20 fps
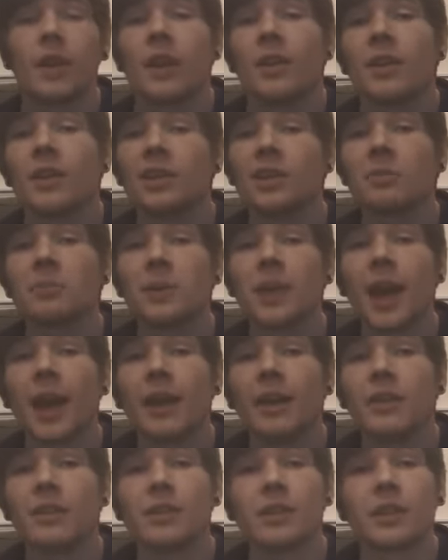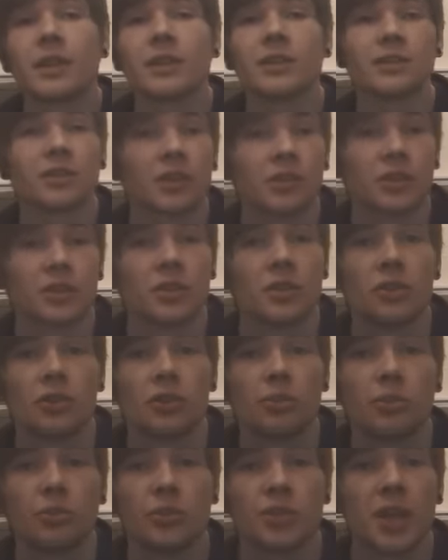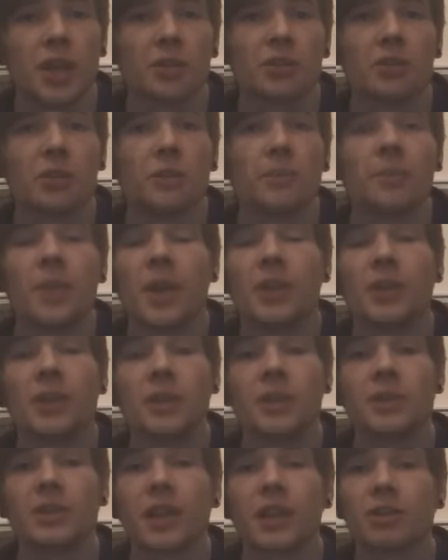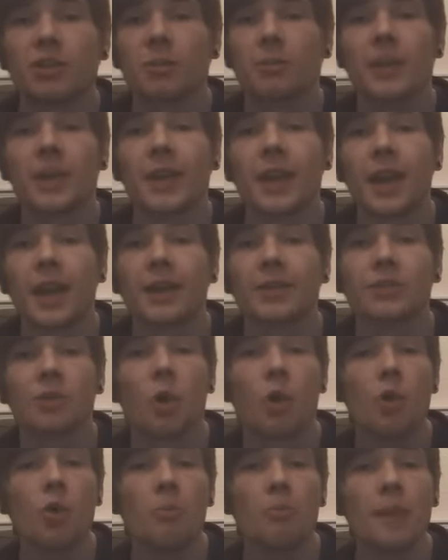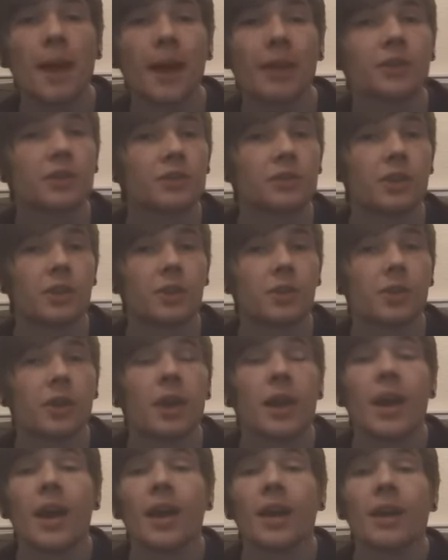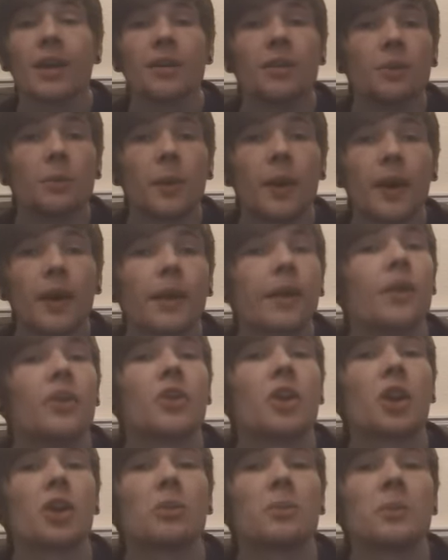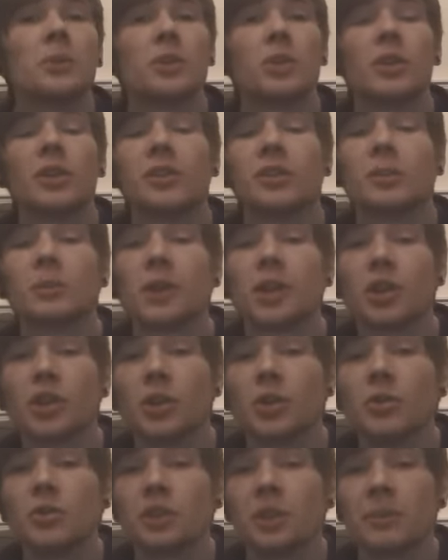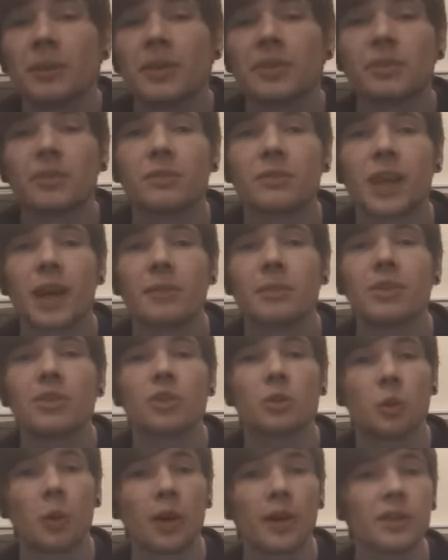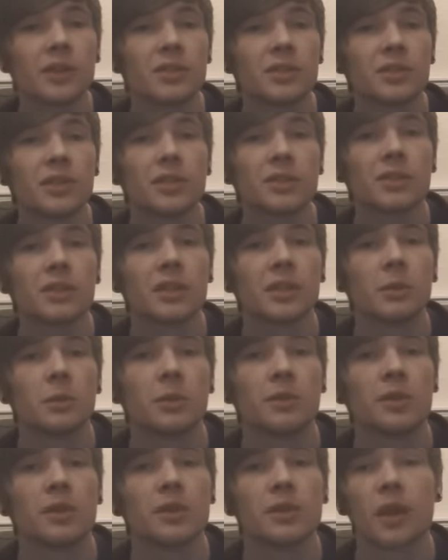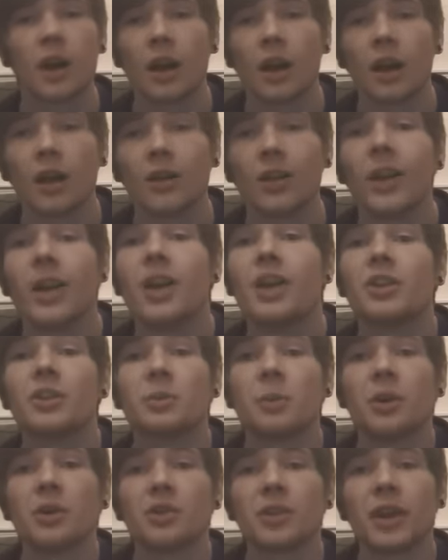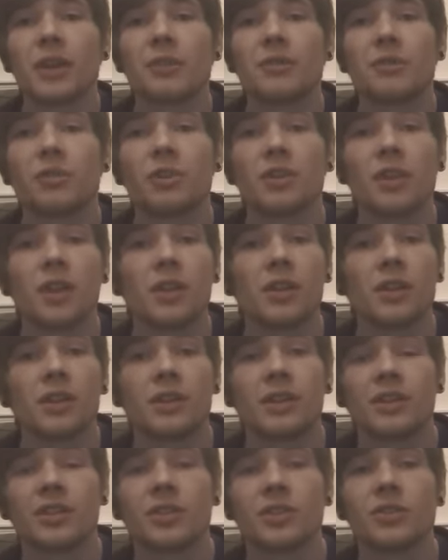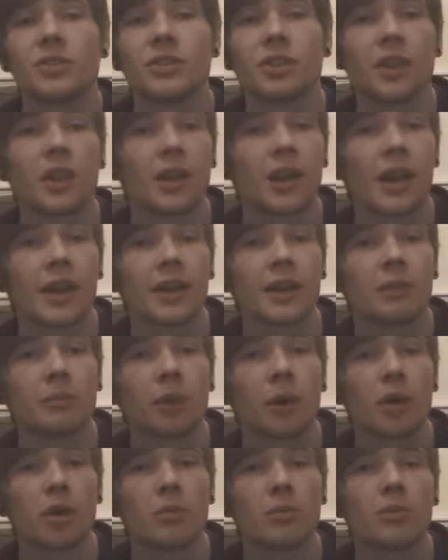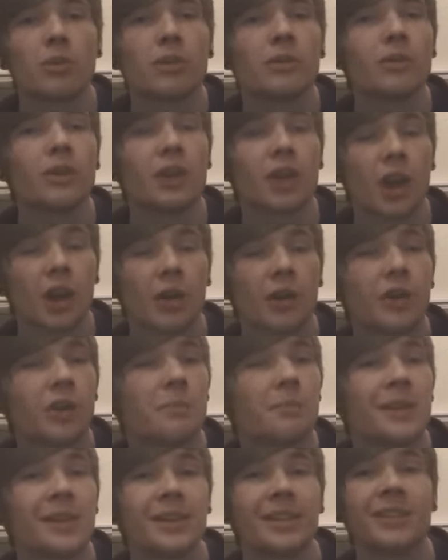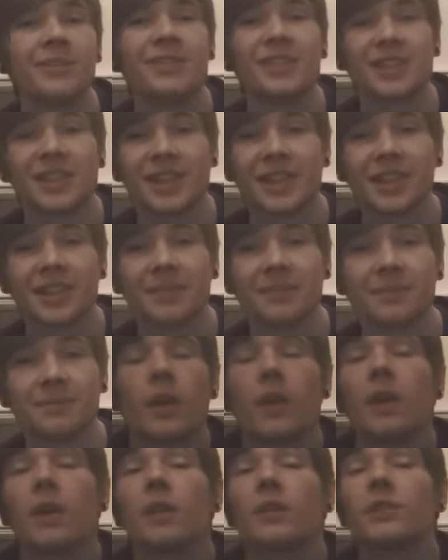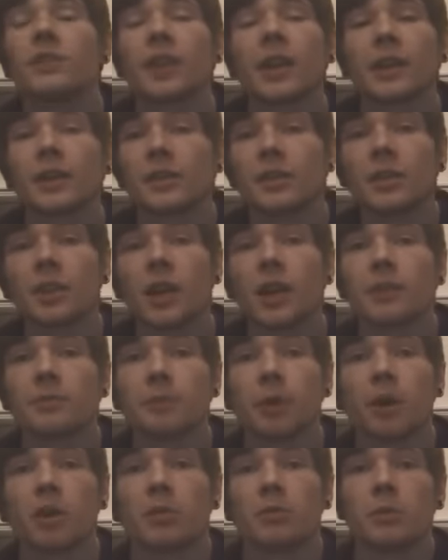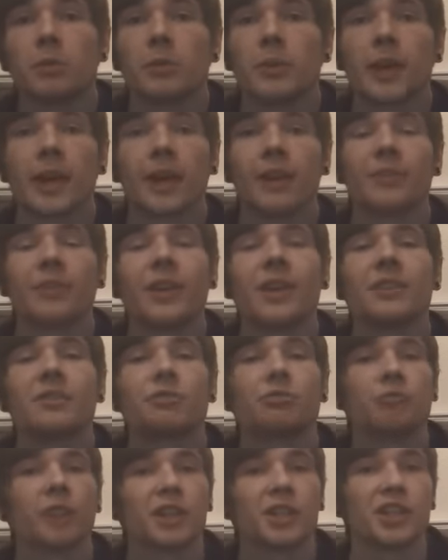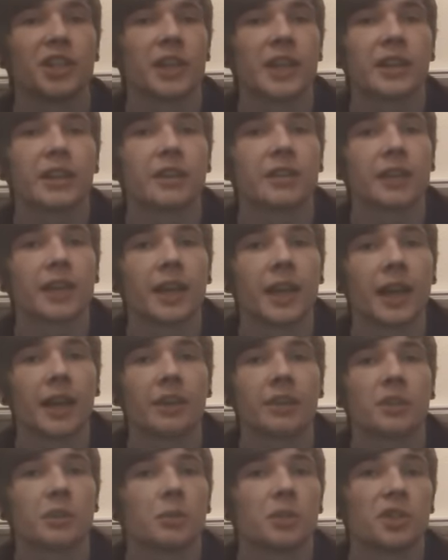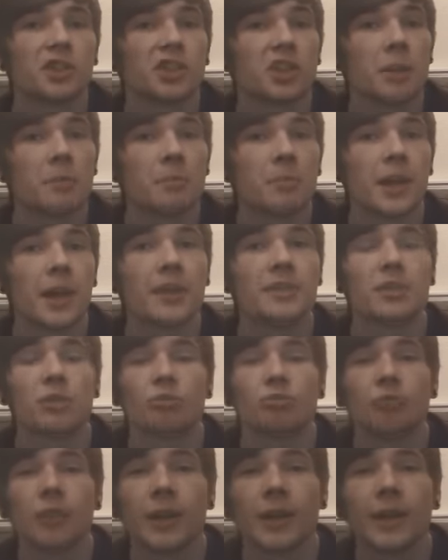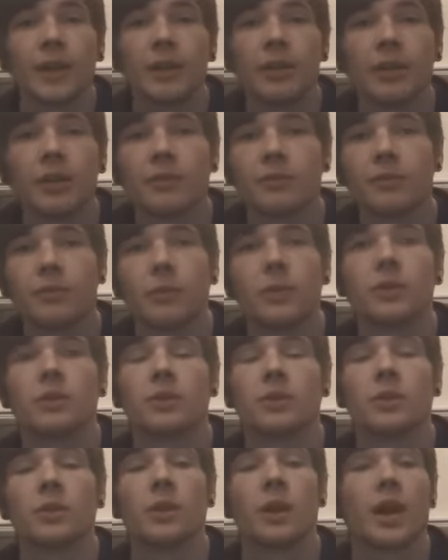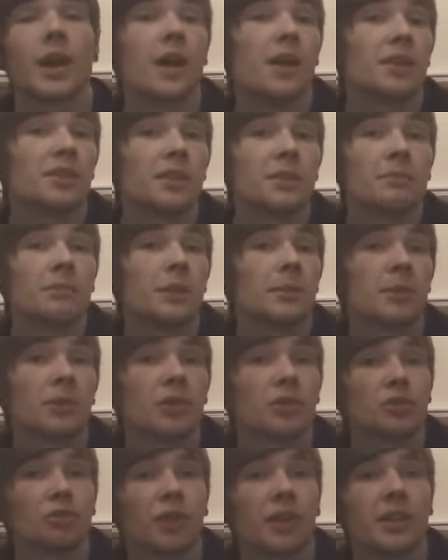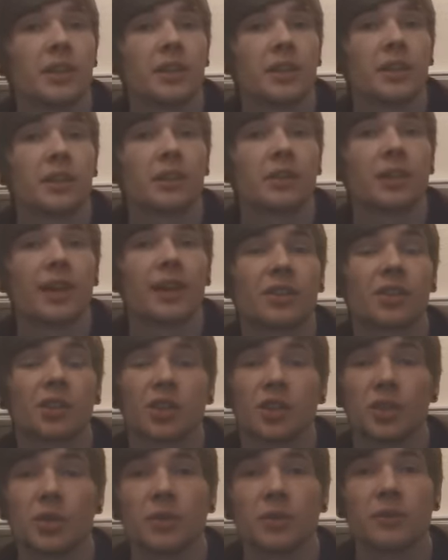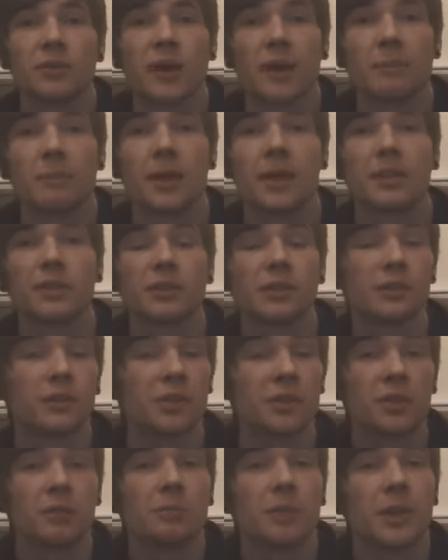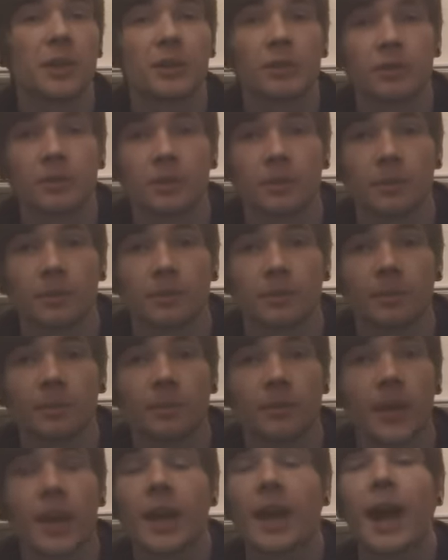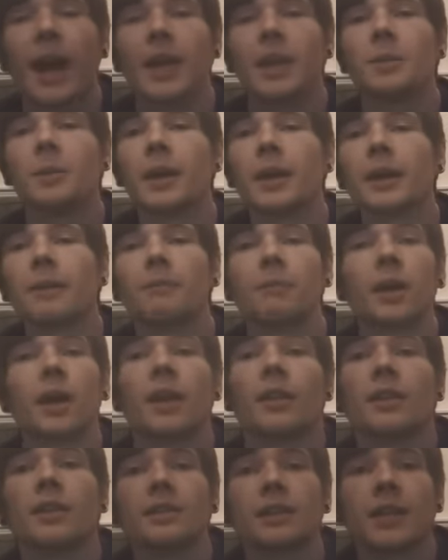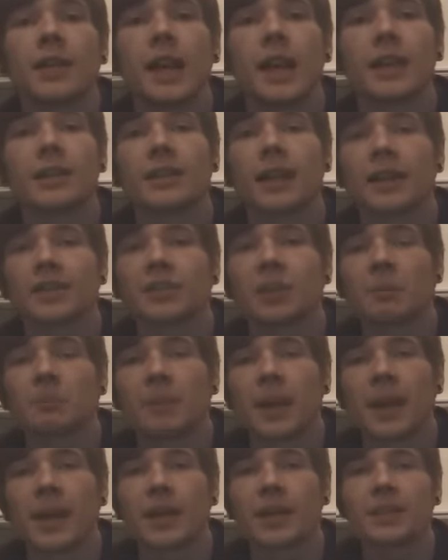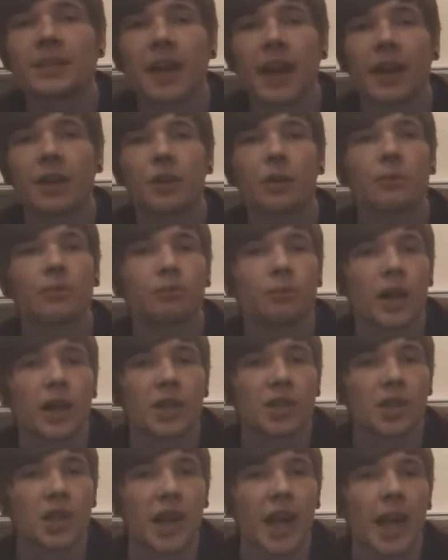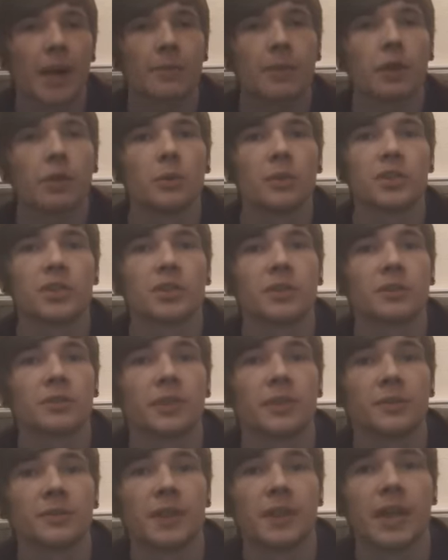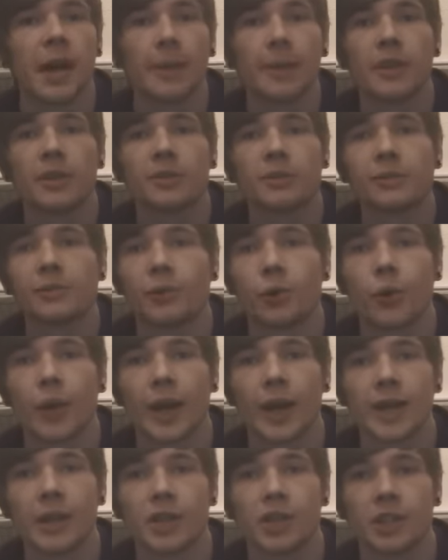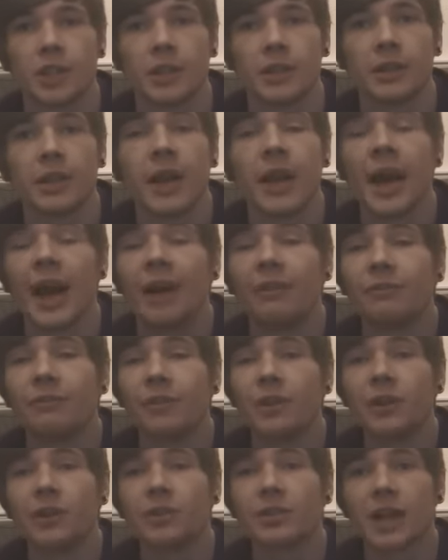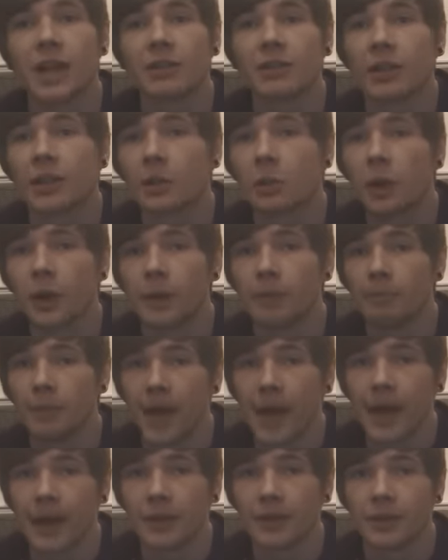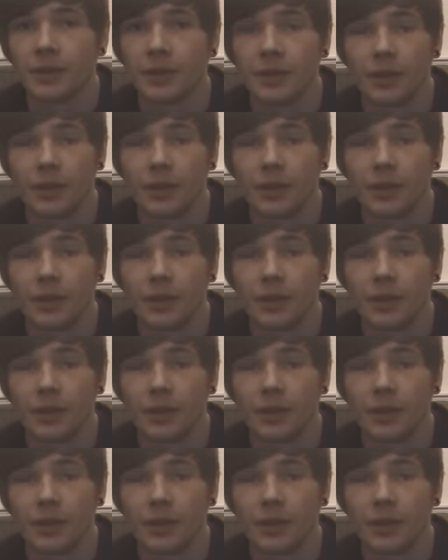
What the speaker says: This could be anything such as a normal Zekrom, another Zekrom EX or Magnezone. Either way, you're going to be doing some huge amounts of damage quite consistently with this card, so watch out for another addition to the lightning Pokemon of the current competitive scene. The second to last Pokemon we have is Regigigas EX, which some players are really looking forward to, simply because Regigigas a huge fan base for just being awesome. Anyway, this EX has the main attack of Raging Hammer, which does 50 damage for 4 energy, at first sounding quite bad.